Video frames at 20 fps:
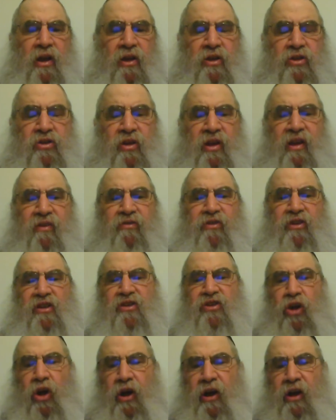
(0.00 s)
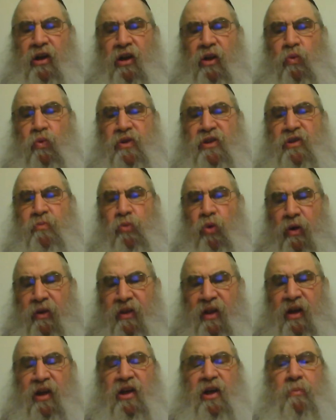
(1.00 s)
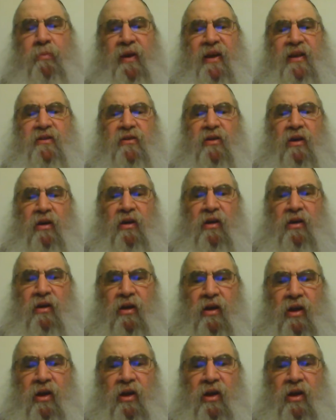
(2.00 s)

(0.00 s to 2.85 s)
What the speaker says: So if this oichel was more than a kebetza,